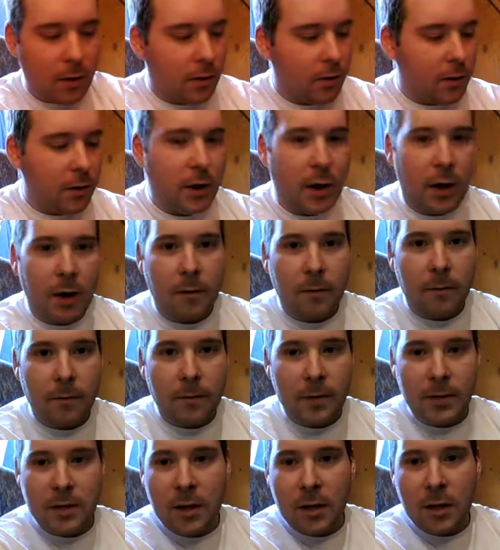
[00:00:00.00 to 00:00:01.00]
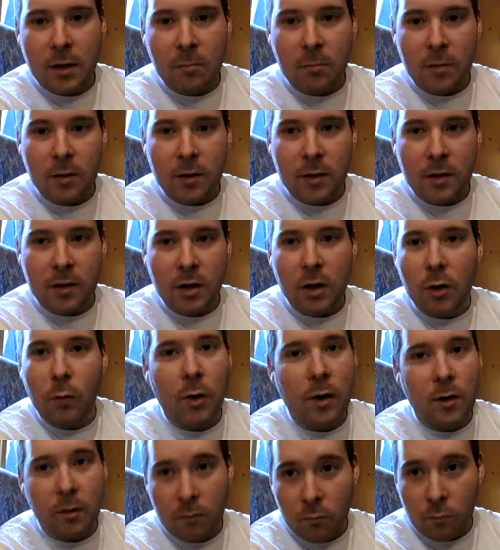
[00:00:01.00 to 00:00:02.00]
you know, there's any there's only
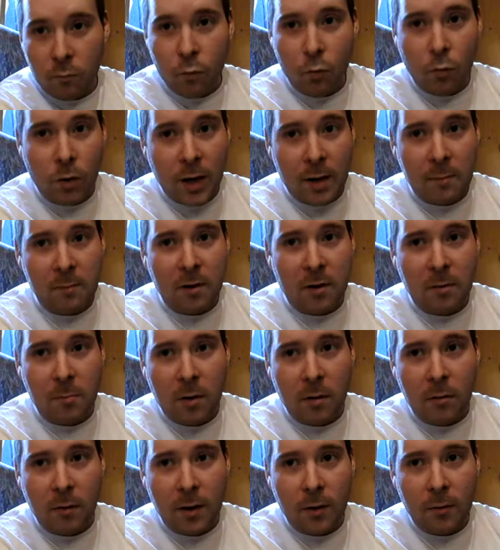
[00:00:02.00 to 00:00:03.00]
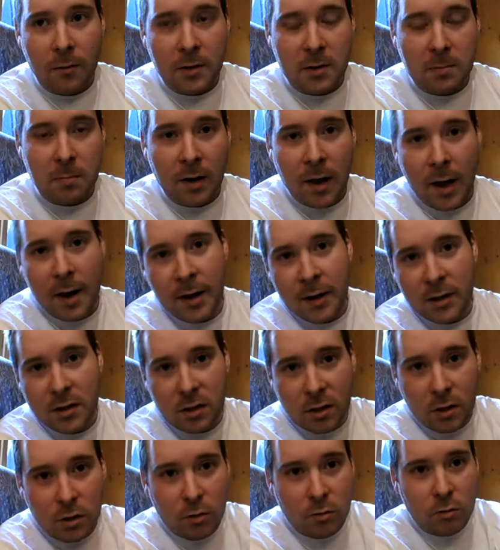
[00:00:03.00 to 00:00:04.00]
one wargaming community on this planet. It's the
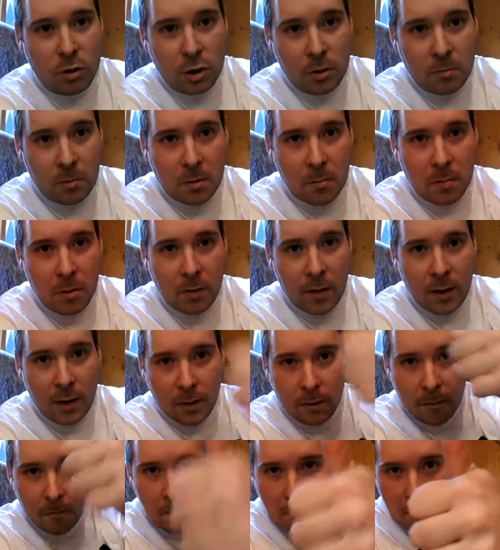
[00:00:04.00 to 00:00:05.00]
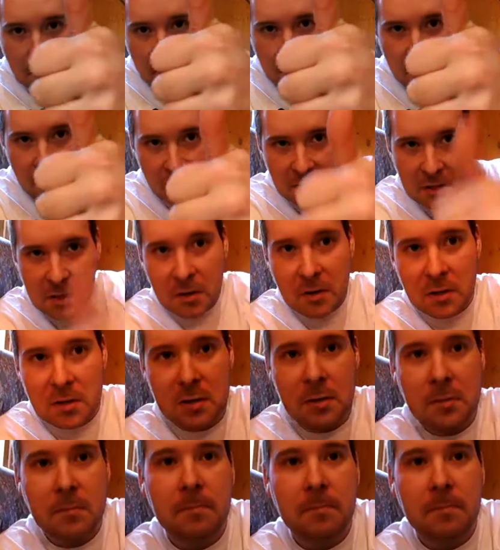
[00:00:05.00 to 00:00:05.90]
YouTube community. Thanks, guys.